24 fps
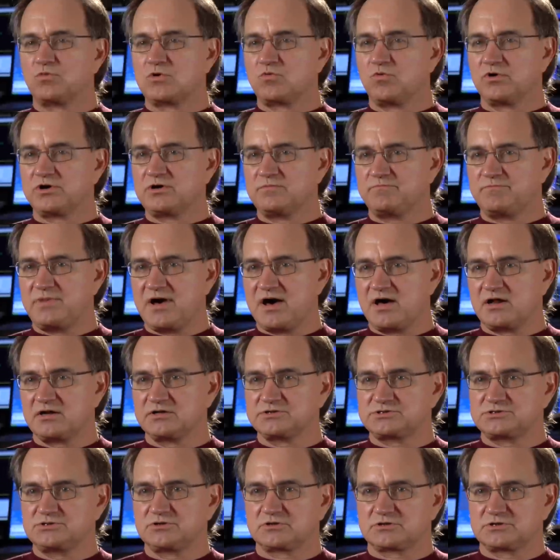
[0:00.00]
We want to
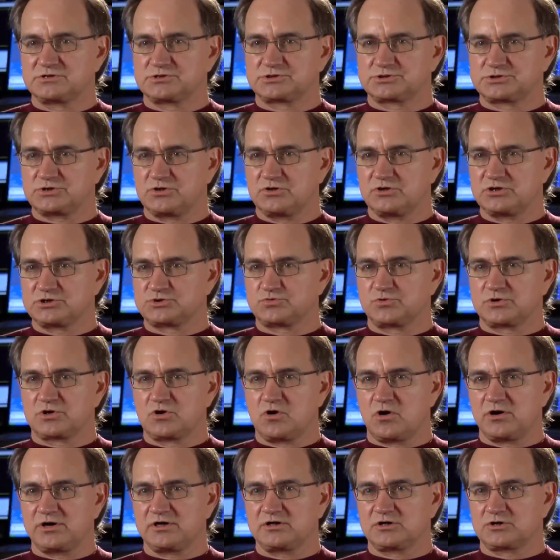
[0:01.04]
balance your concerns
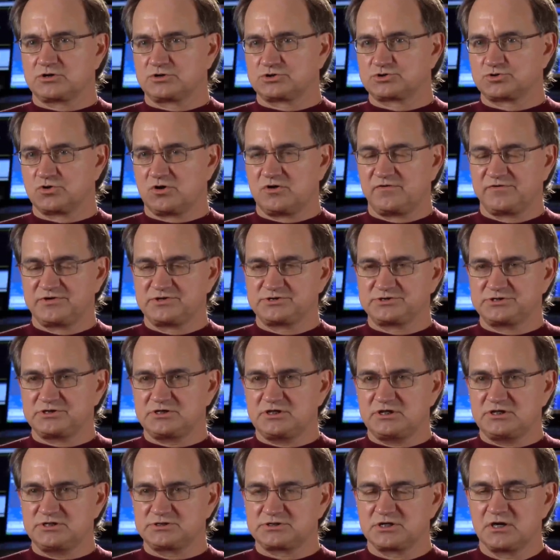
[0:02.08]
regarding control of
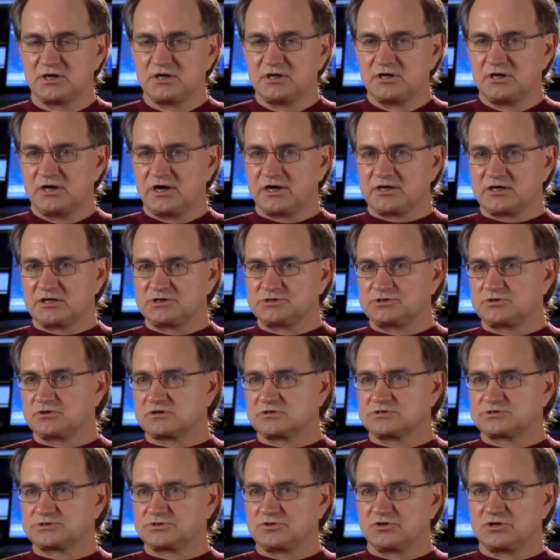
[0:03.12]
disease against your
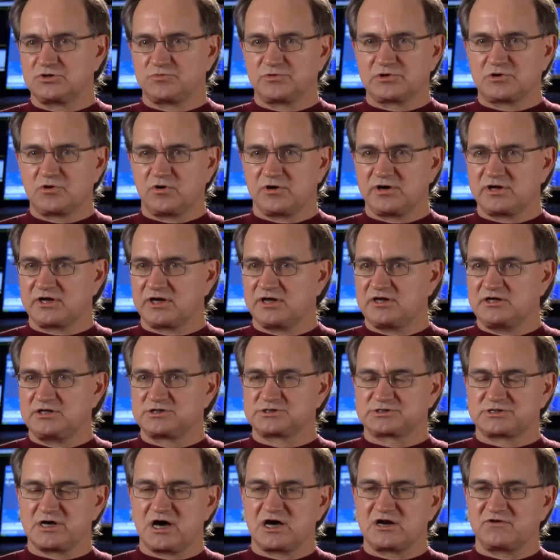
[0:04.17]
concern regarding any
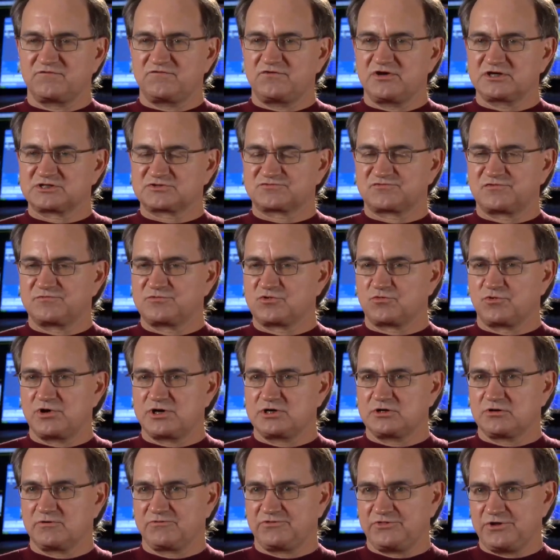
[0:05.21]
side effects from the
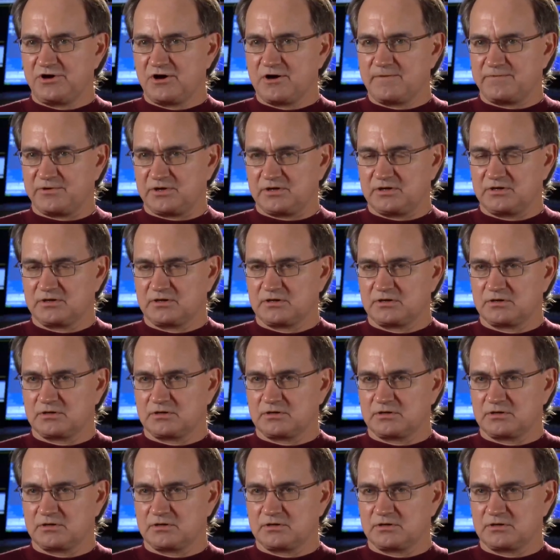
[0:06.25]
radiotherapy.